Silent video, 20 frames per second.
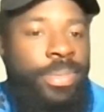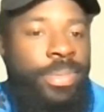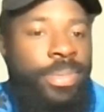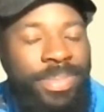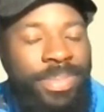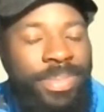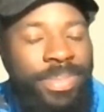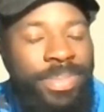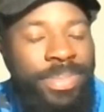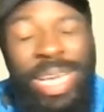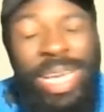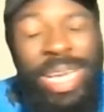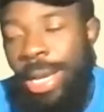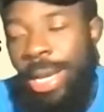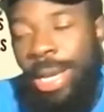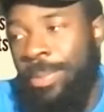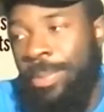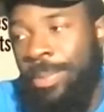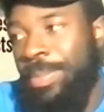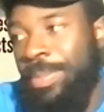Yeah,
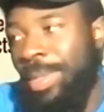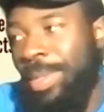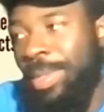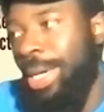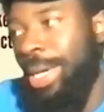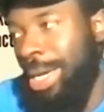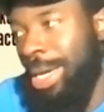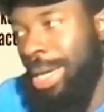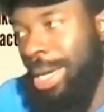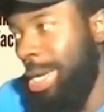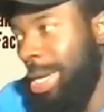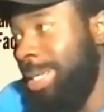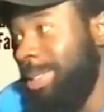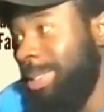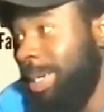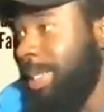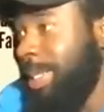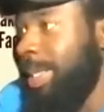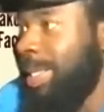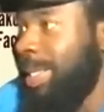I like
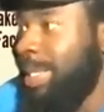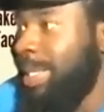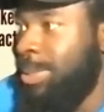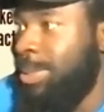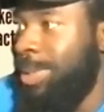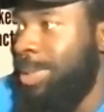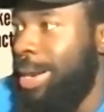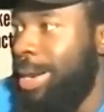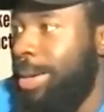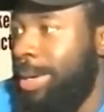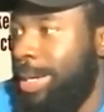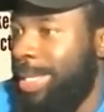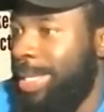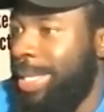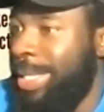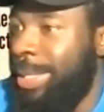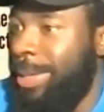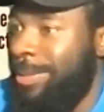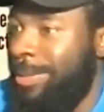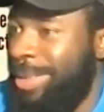that as well. I think the
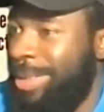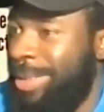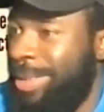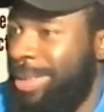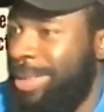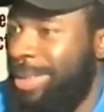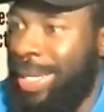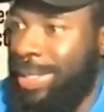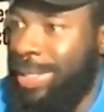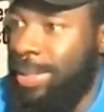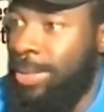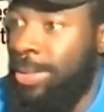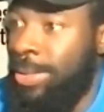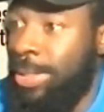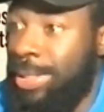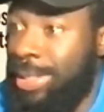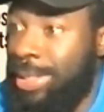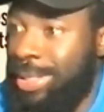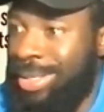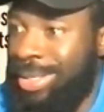Vikings are
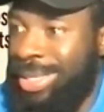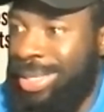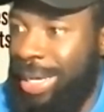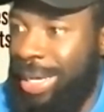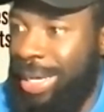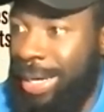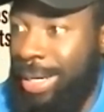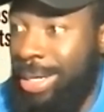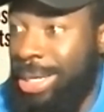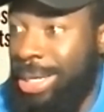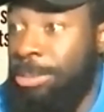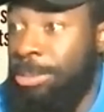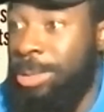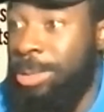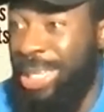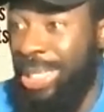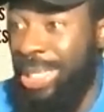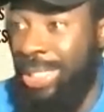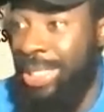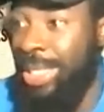just a good place
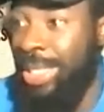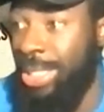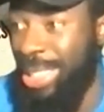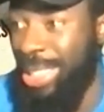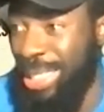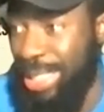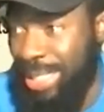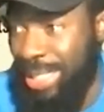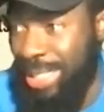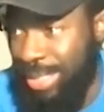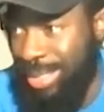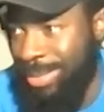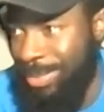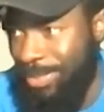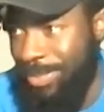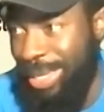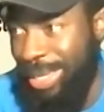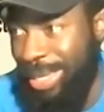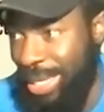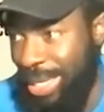to just
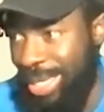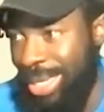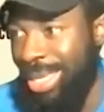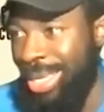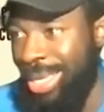be.